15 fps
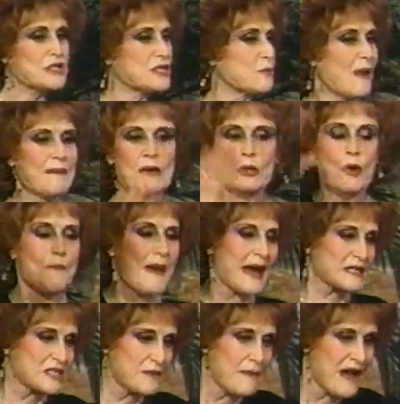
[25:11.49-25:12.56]
She said, well, I'm going to go
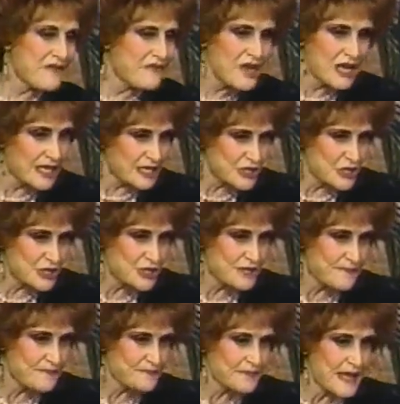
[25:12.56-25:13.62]
back to my village,
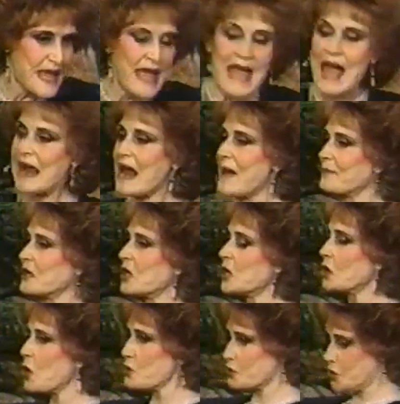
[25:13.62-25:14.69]
and I'm going
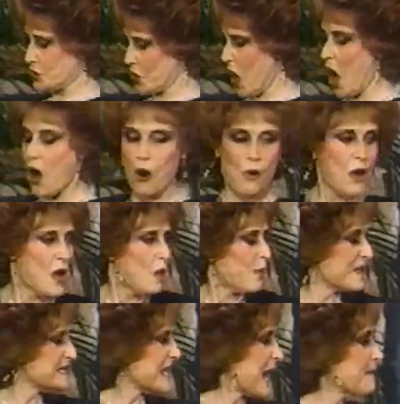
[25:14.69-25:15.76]
to go show
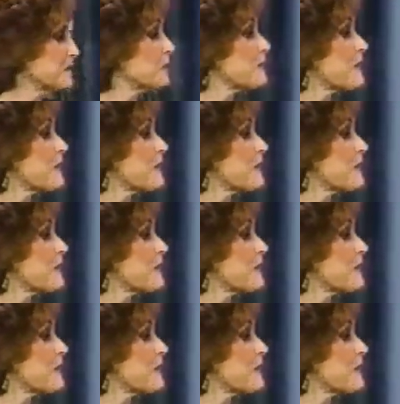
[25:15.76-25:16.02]
what's happened to